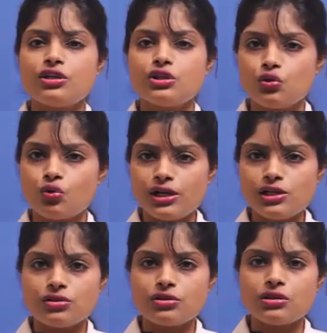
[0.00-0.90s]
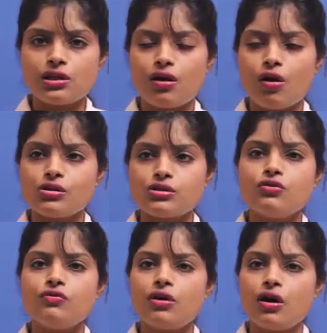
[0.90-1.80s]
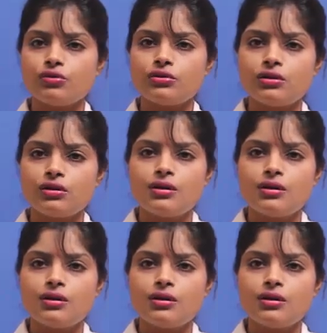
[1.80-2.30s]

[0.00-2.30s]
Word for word: restorations are also found